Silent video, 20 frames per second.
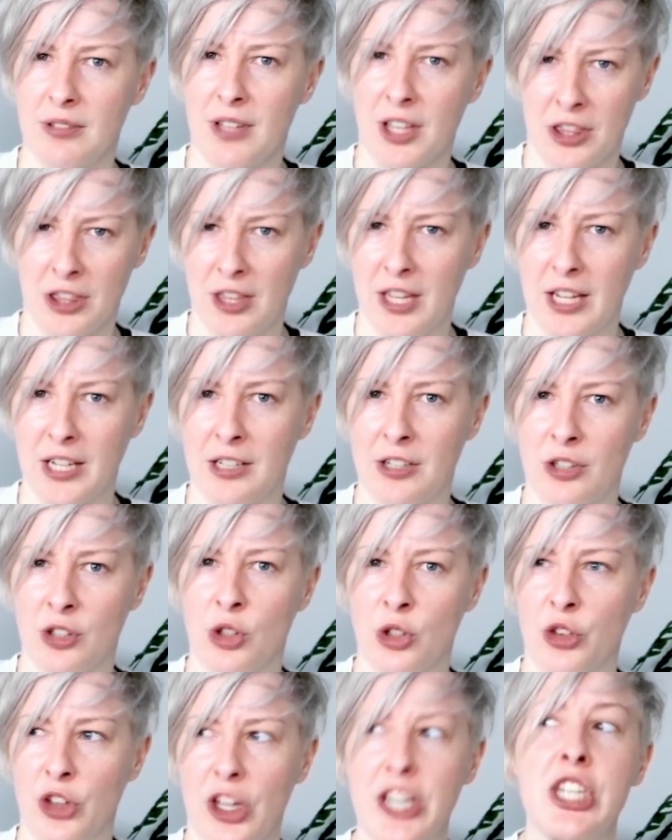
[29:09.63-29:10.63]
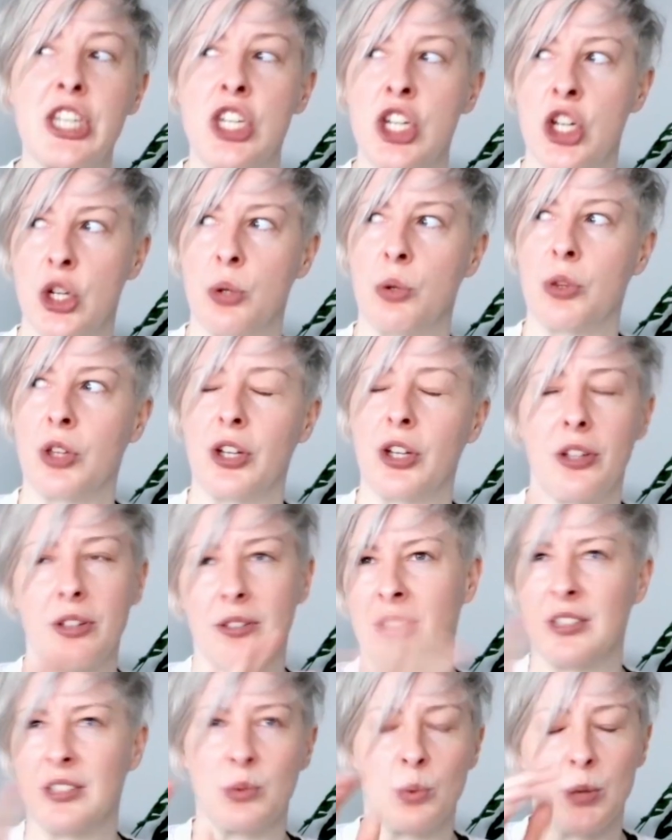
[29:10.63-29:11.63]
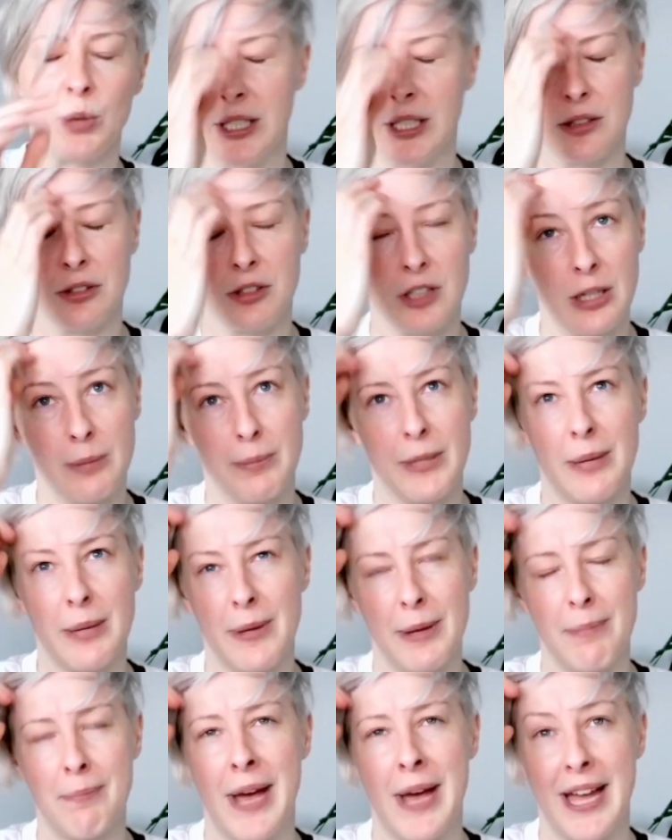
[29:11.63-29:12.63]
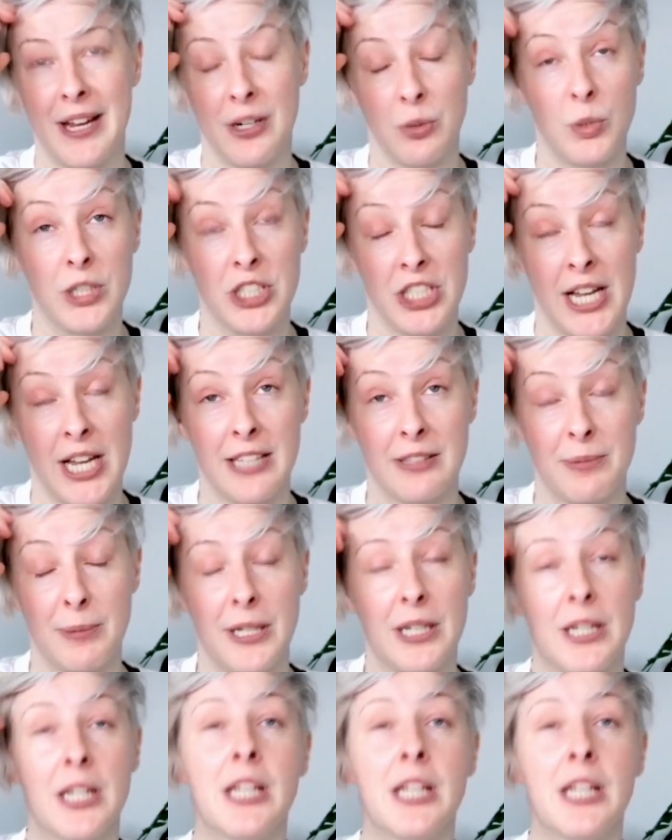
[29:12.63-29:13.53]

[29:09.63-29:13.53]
I think, because I knew that this week is going to be a bit mad, which it has been.